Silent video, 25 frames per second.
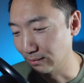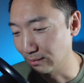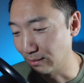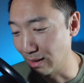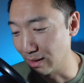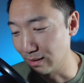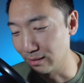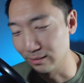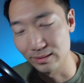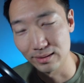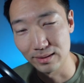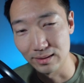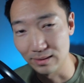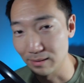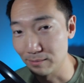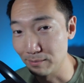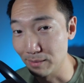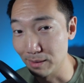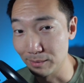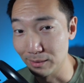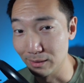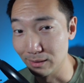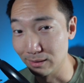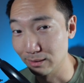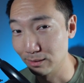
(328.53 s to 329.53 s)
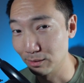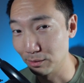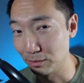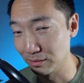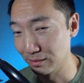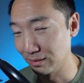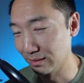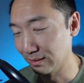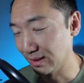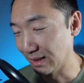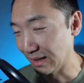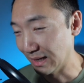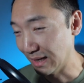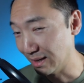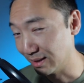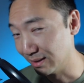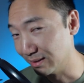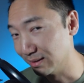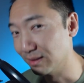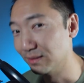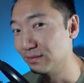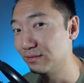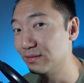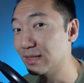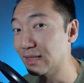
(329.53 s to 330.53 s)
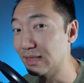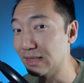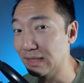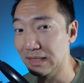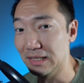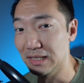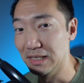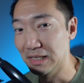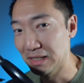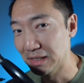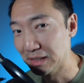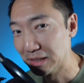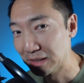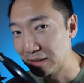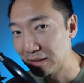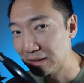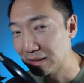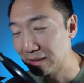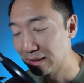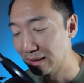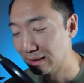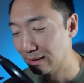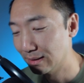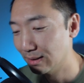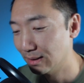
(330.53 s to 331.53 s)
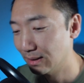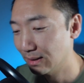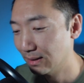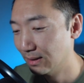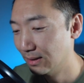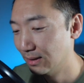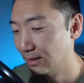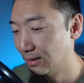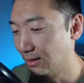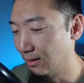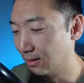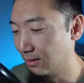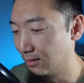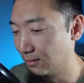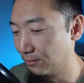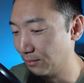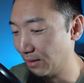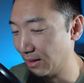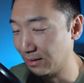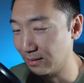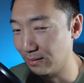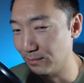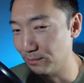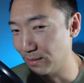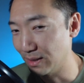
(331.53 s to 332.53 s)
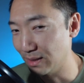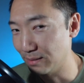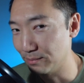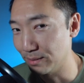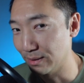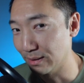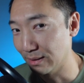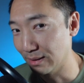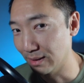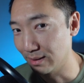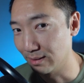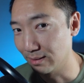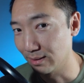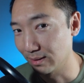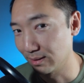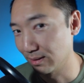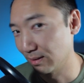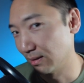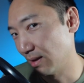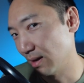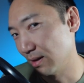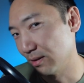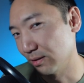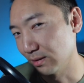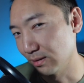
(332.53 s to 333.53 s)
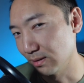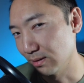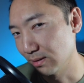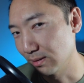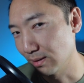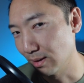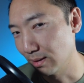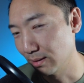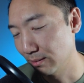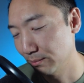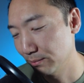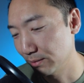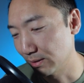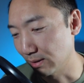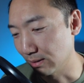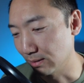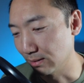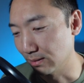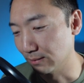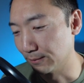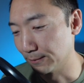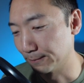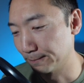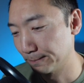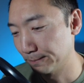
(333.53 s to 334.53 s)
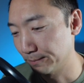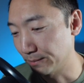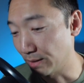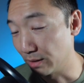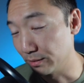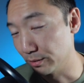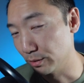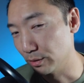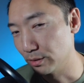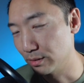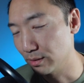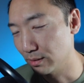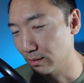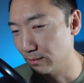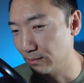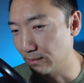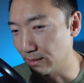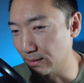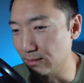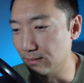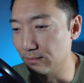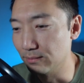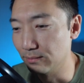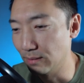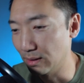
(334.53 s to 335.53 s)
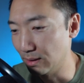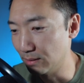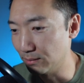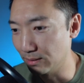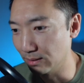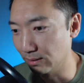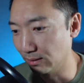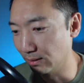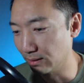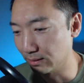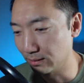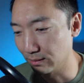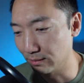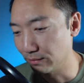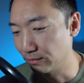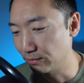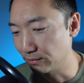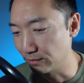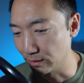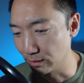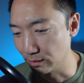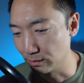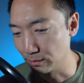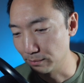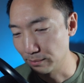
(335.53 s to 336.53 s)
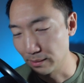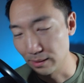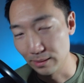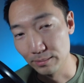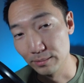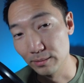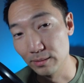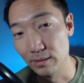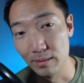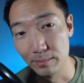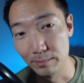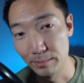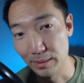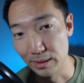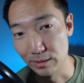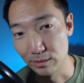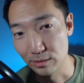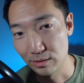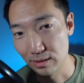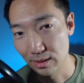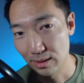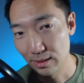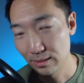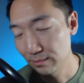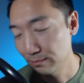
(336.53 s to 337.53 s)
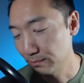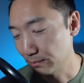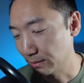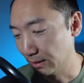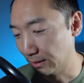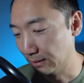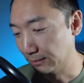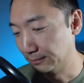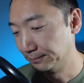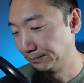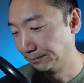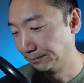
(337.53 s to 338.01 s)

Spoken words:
I was thinking maybe toward the end of this year, I could maybe get like 1,000 subs and on YouTube and maybe like a few people on Patreon. But